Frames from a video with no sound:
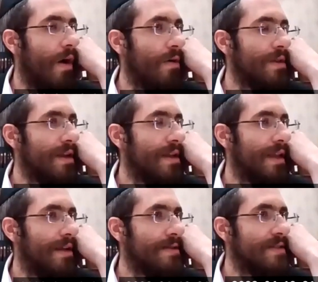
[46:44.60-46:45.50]
Oh, you
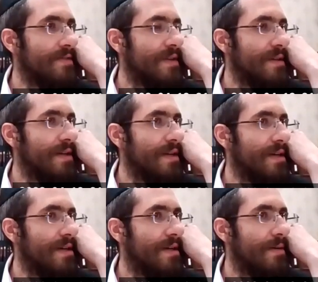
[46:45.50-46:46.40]
didn't count
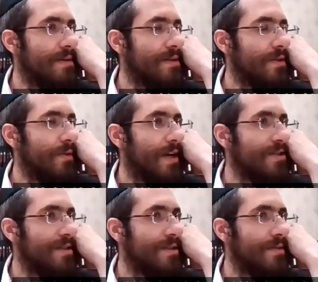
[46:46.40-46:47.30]
Sfira. That's a good
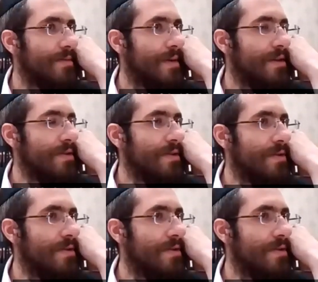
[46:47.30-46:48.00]
question. What do you